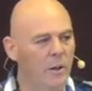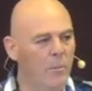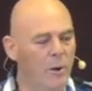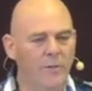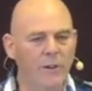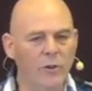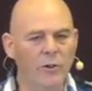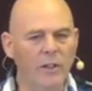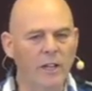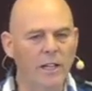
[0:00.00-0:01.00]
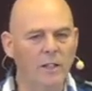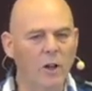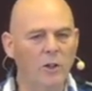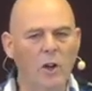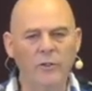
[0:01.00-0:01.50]
But if he doesn't heal
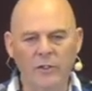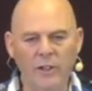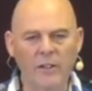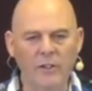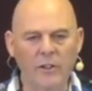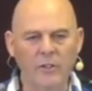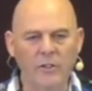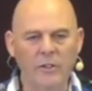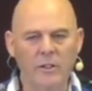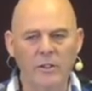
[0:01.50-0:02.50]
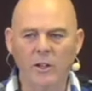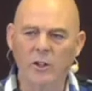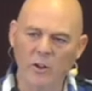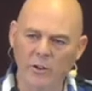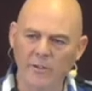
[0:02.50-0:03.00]
all your diseases,
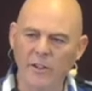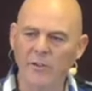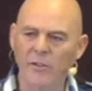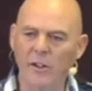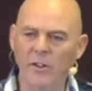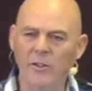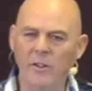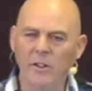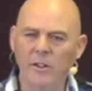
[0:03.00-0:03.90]
according to this verse,